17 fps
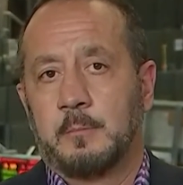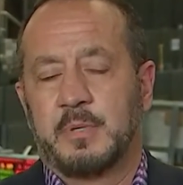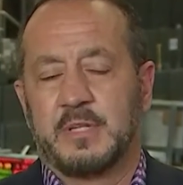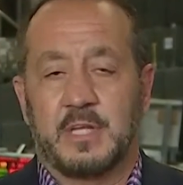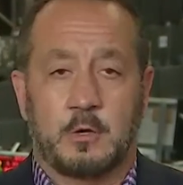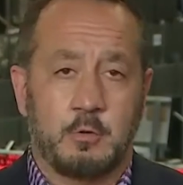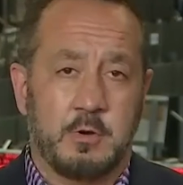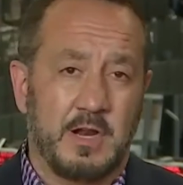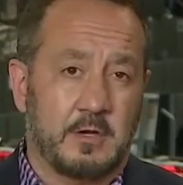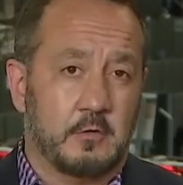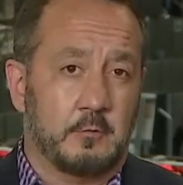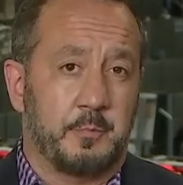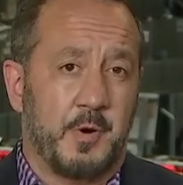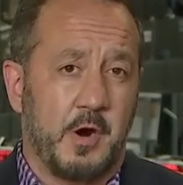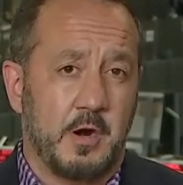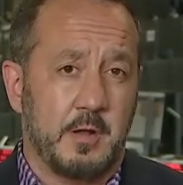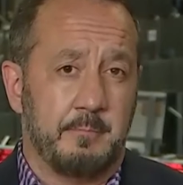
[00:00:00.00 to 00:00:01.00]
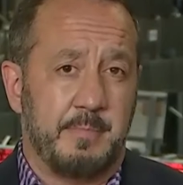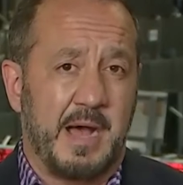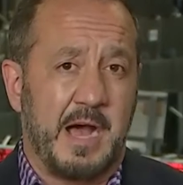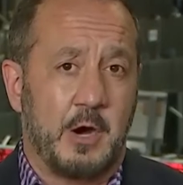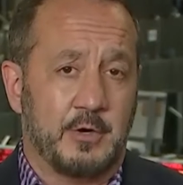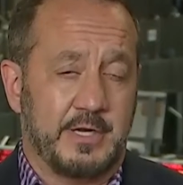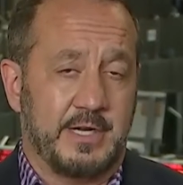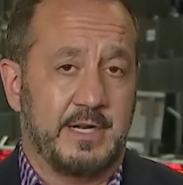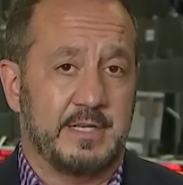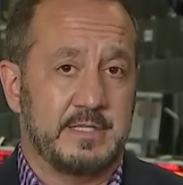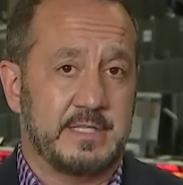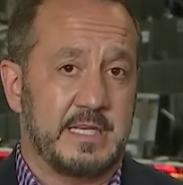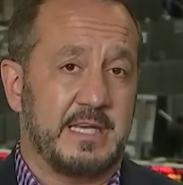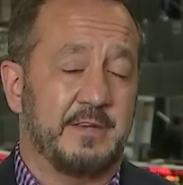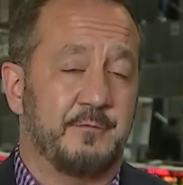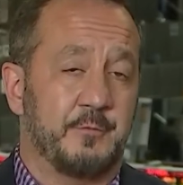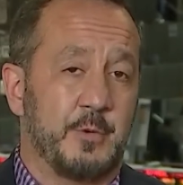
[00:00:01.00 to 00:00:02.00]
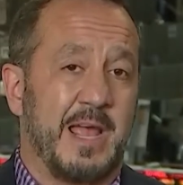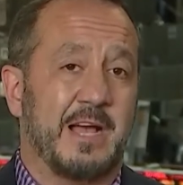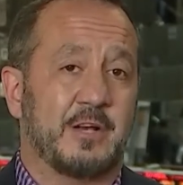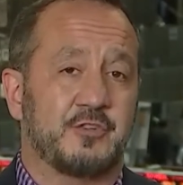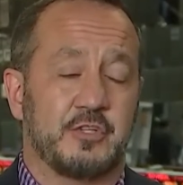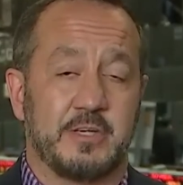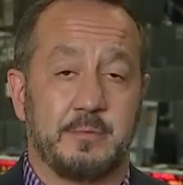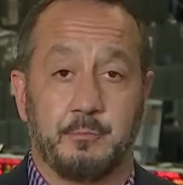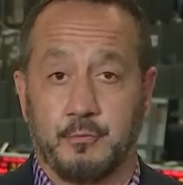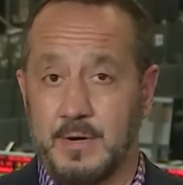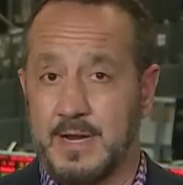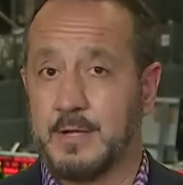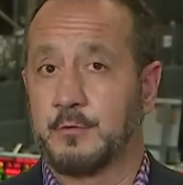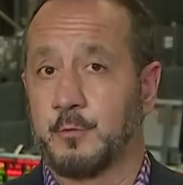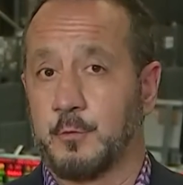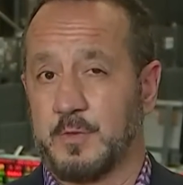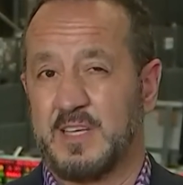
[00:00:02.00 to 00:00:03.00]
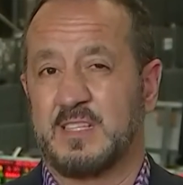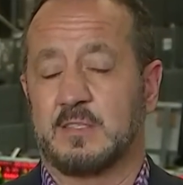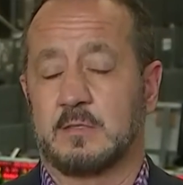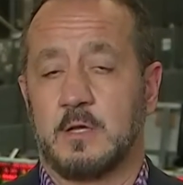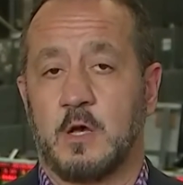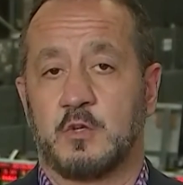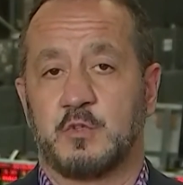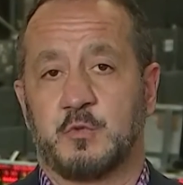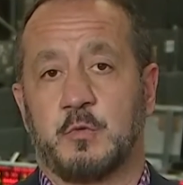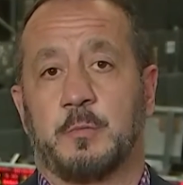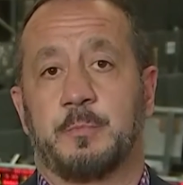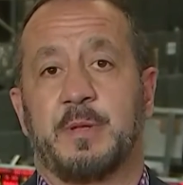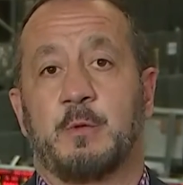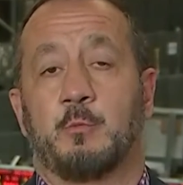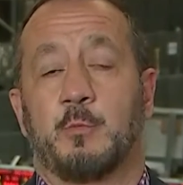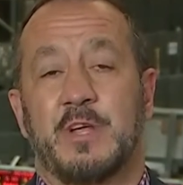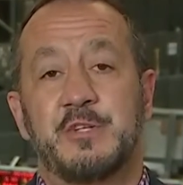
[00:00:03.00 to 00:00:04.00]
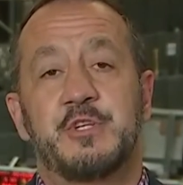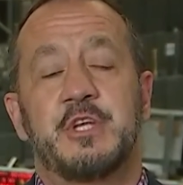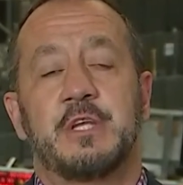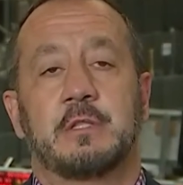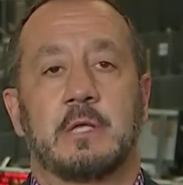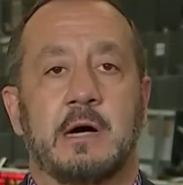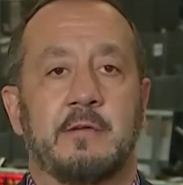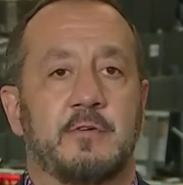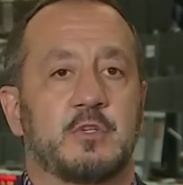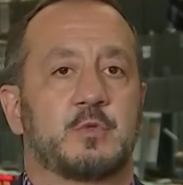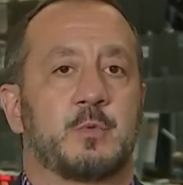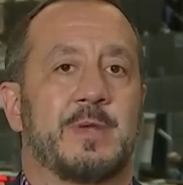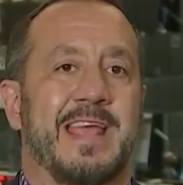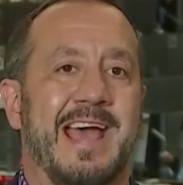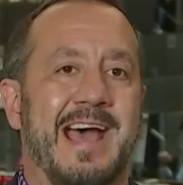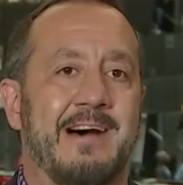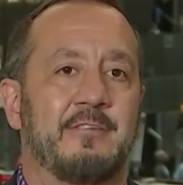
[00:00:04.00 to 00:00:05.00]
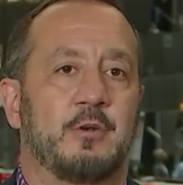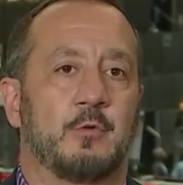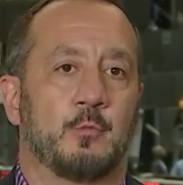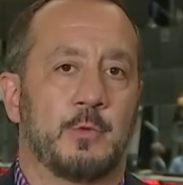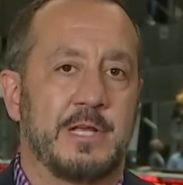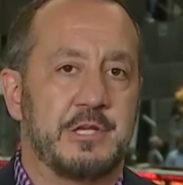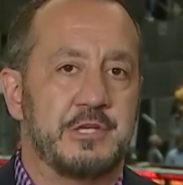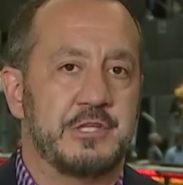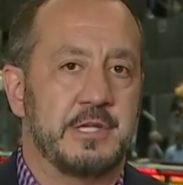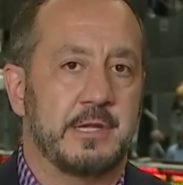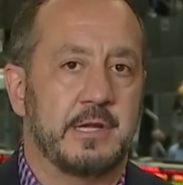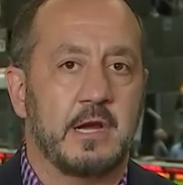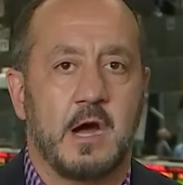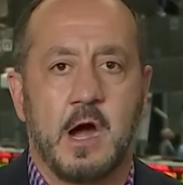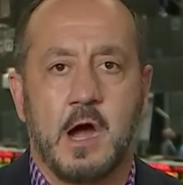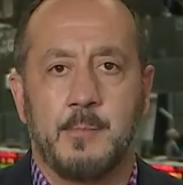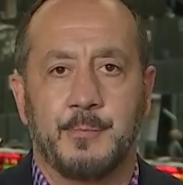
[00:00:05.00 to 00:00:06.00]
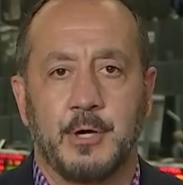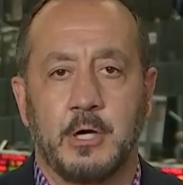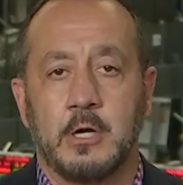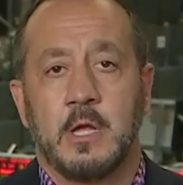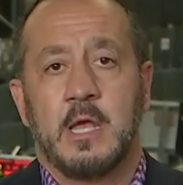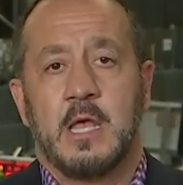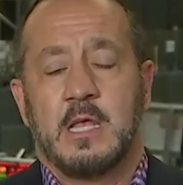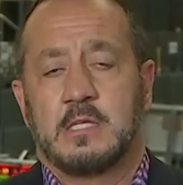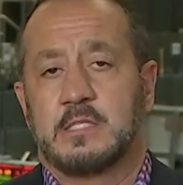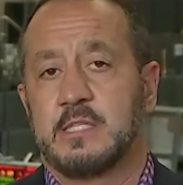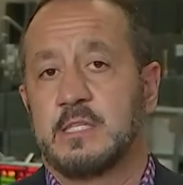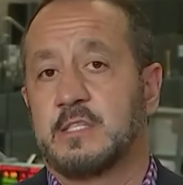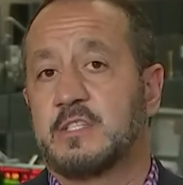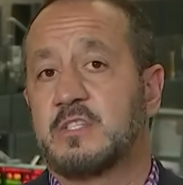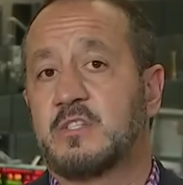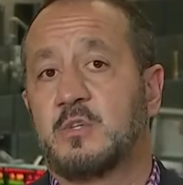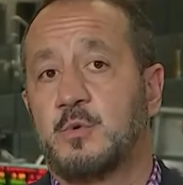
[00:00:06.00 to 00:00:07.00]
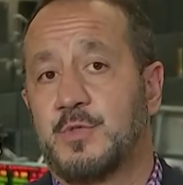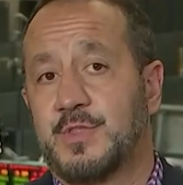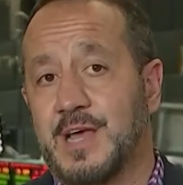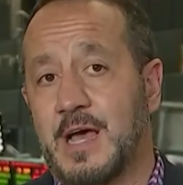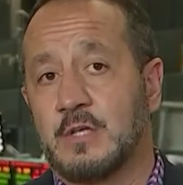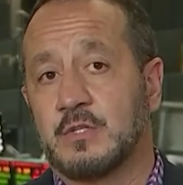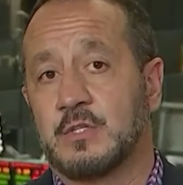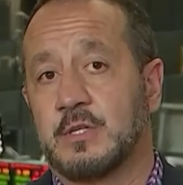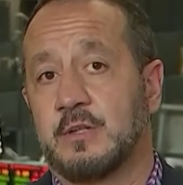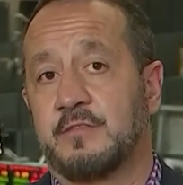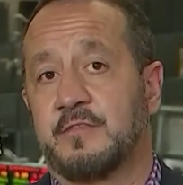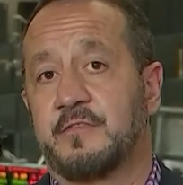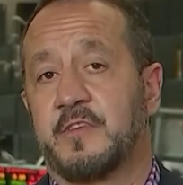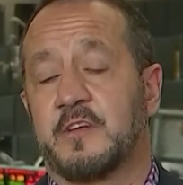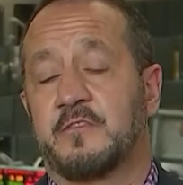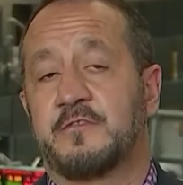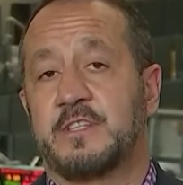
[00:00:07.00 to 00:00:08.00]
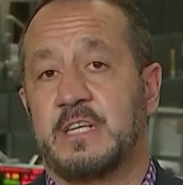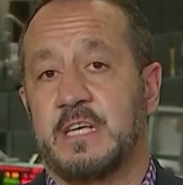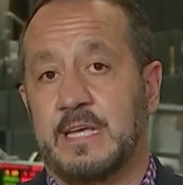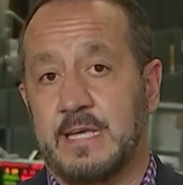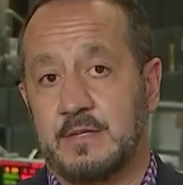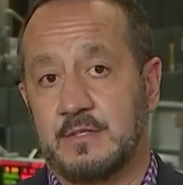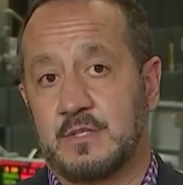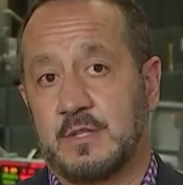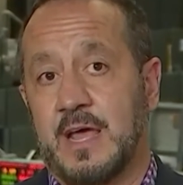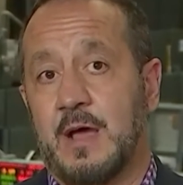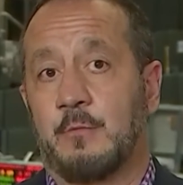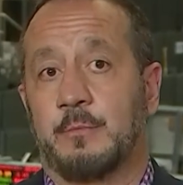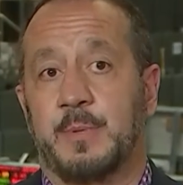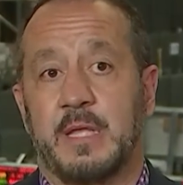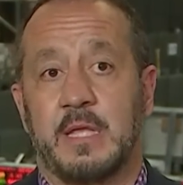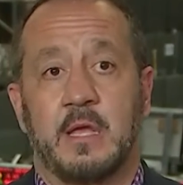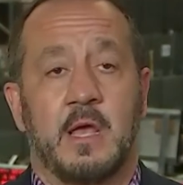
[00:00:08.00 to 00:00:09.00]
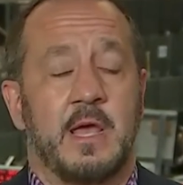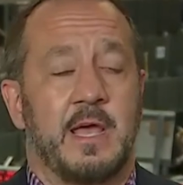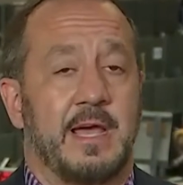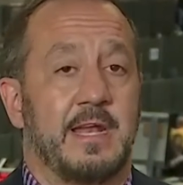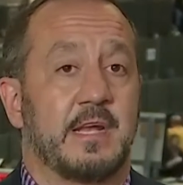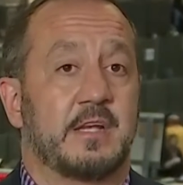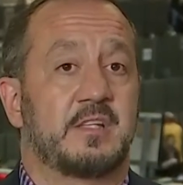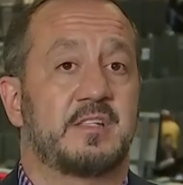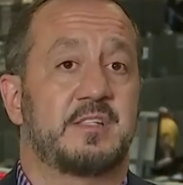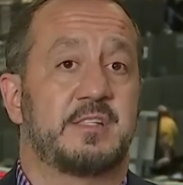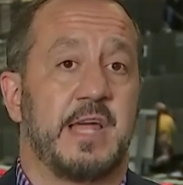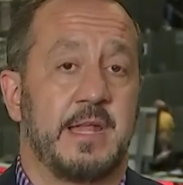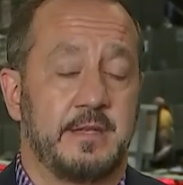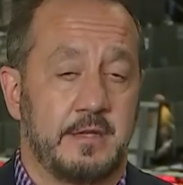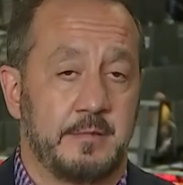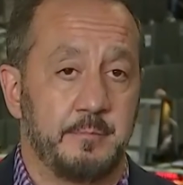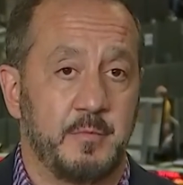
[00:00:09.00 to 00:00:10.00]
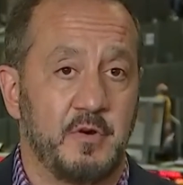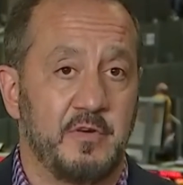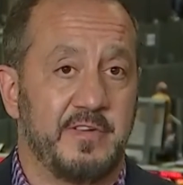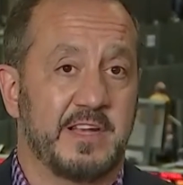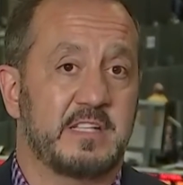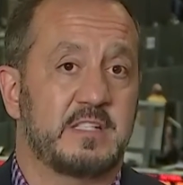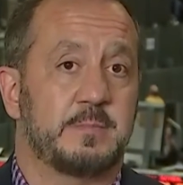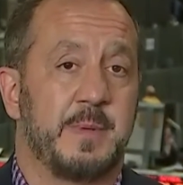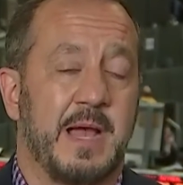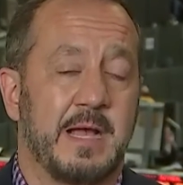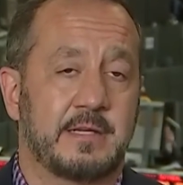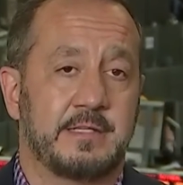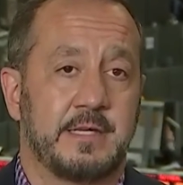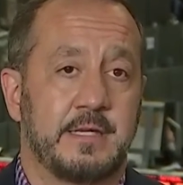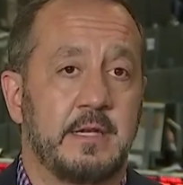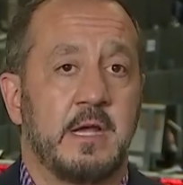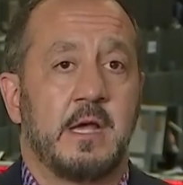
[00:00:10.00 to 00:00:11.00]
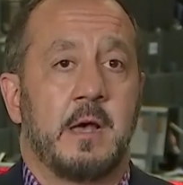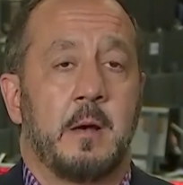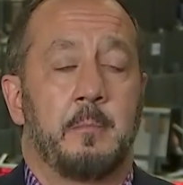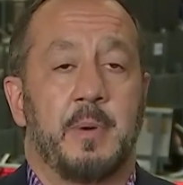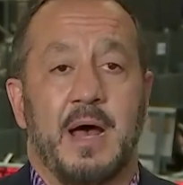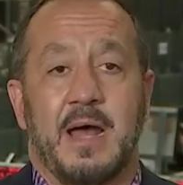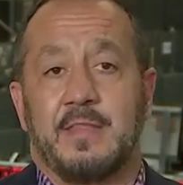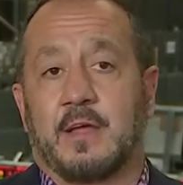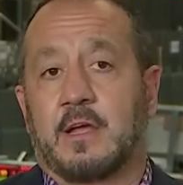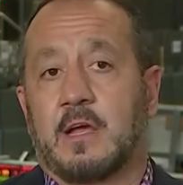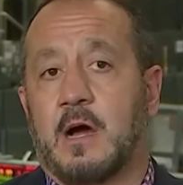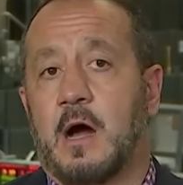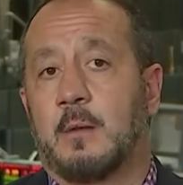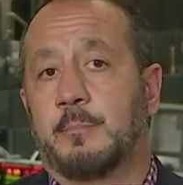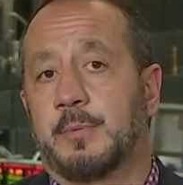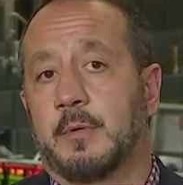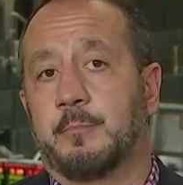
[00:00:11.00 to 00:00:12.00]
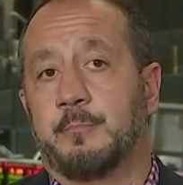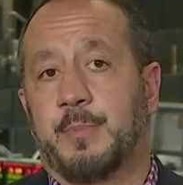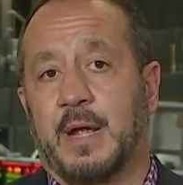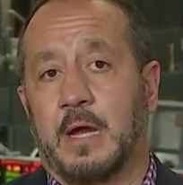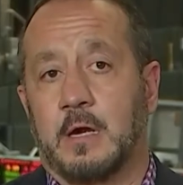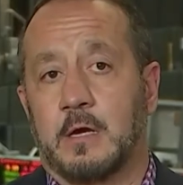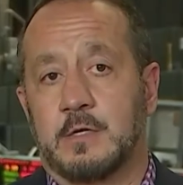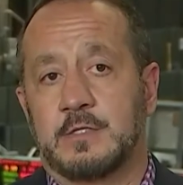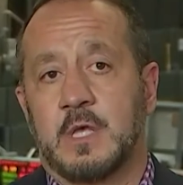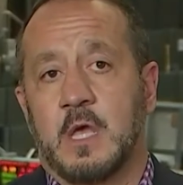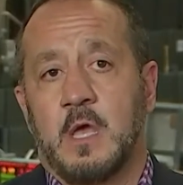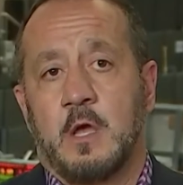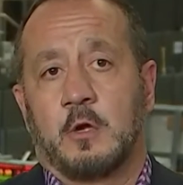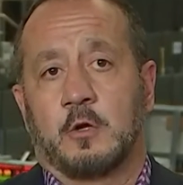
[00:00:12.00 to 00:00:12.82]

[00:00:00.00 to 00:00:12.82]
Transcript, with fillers: But the critical part about it is if we actually break through these lows, we'll be reaching levels we haven't reached in copper since 2015. So that would be an extended move expected by the copper bears.